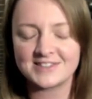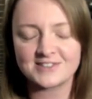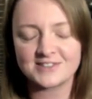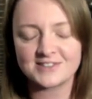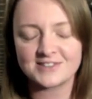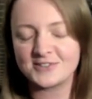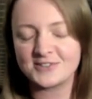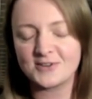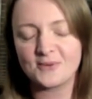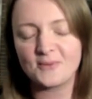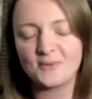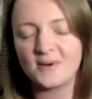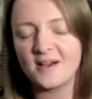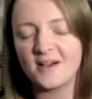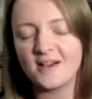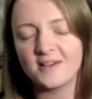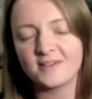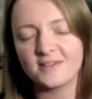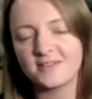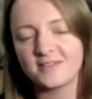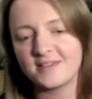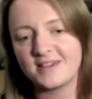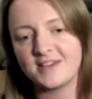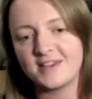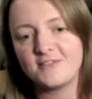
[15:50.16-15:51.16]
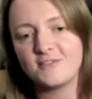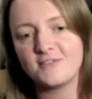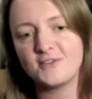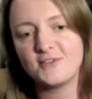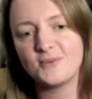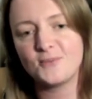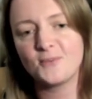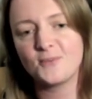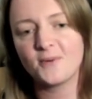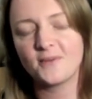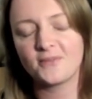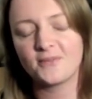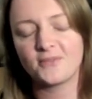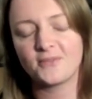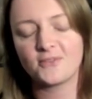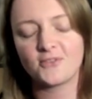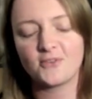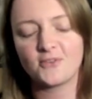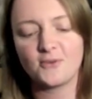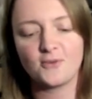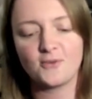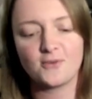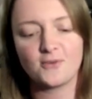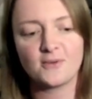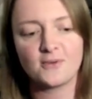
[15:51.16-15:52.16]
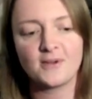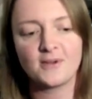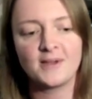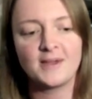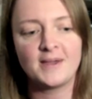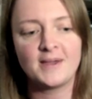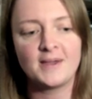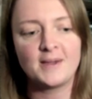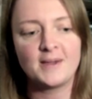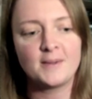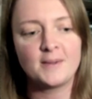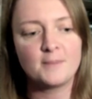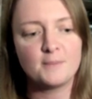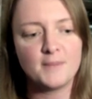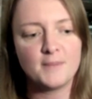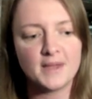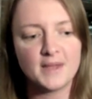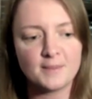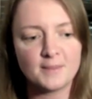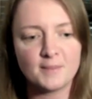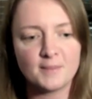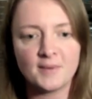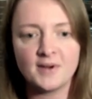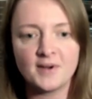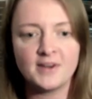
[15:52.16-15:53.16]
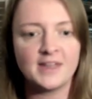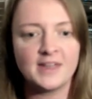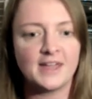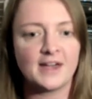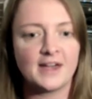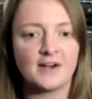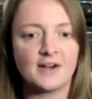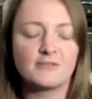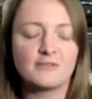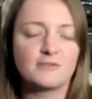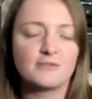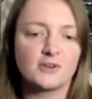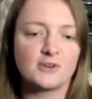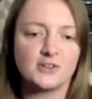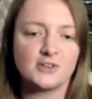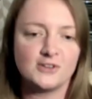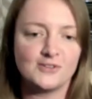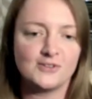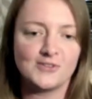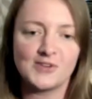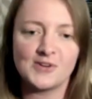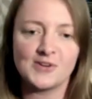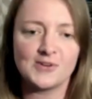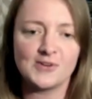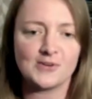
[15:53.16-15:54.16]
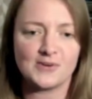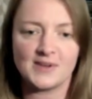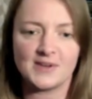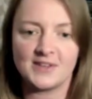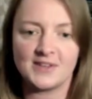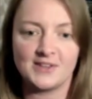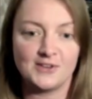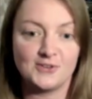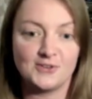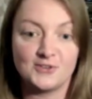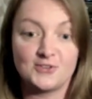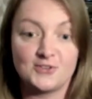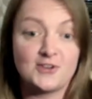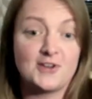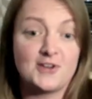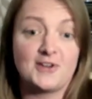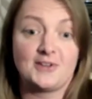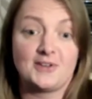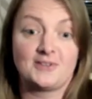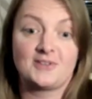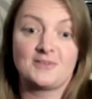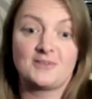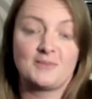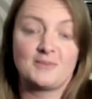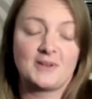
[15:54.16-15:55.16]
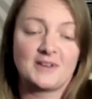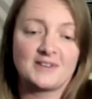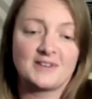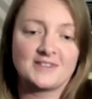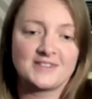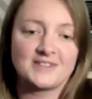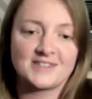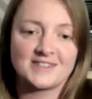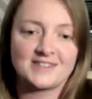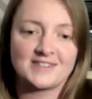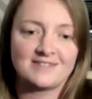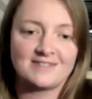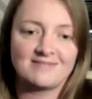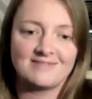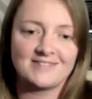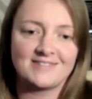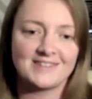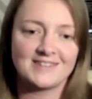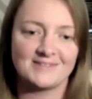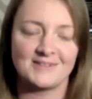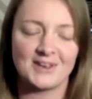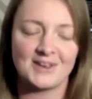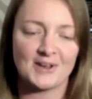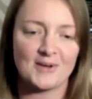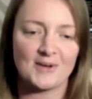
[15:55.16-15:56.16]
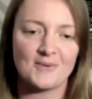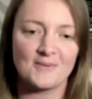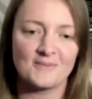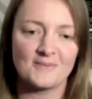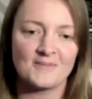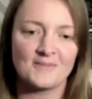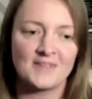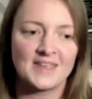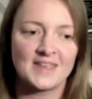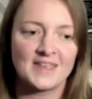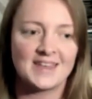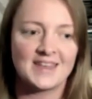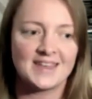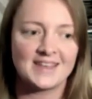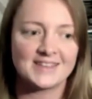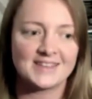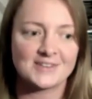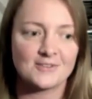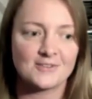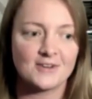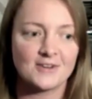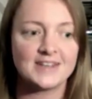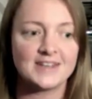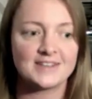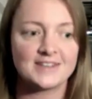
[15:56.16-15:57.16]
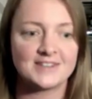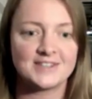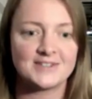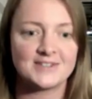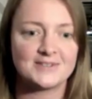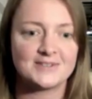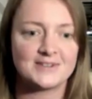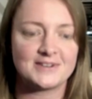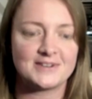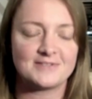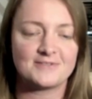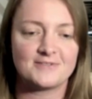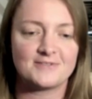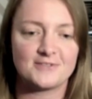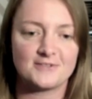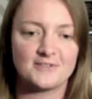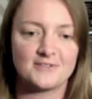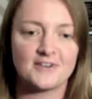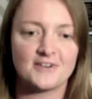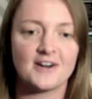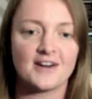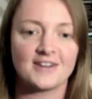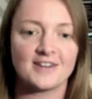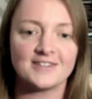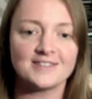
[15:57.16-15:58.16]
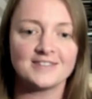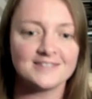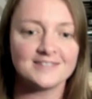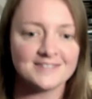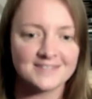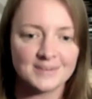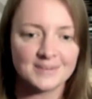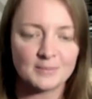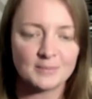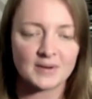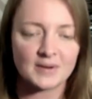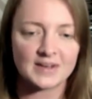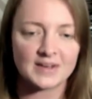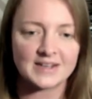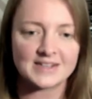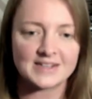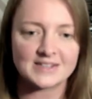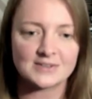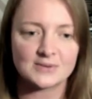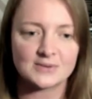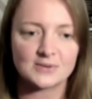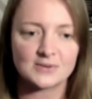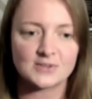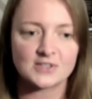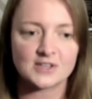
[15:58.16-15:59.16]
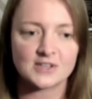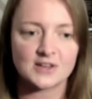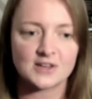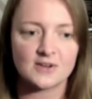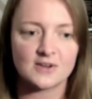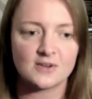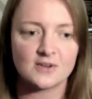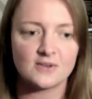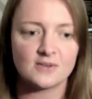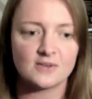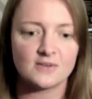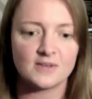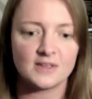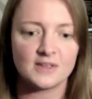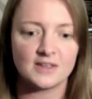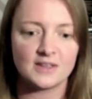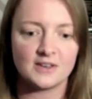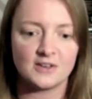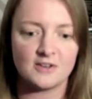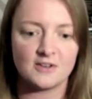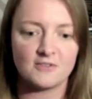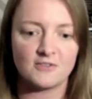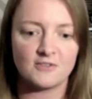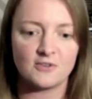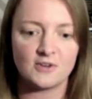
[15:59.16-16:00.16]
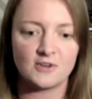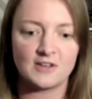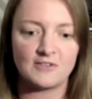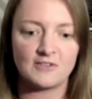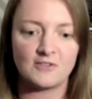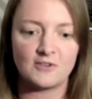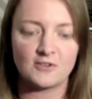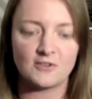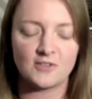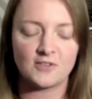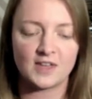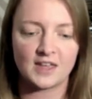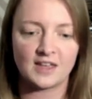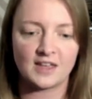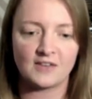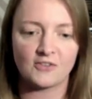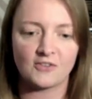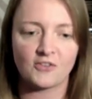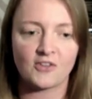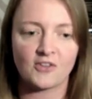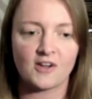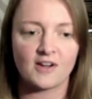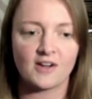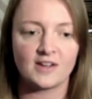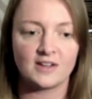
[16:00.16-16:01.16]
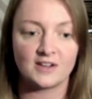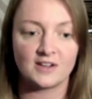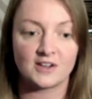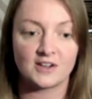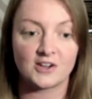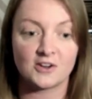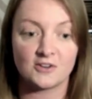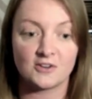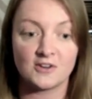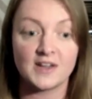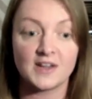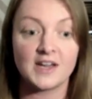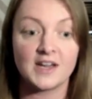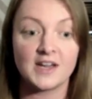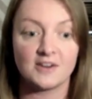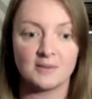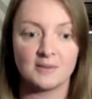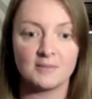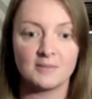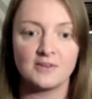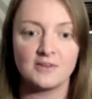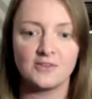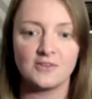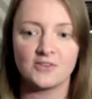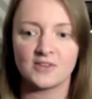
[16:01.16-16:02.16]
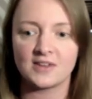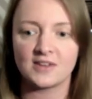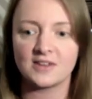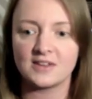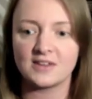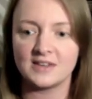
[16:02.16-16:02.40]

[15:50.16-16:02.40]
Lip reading: not worth it if you want to make money out of what you do, and you should, because, you know, it's great to do it for fun, but it's also, you know, if you're thinking of starting a career in music, you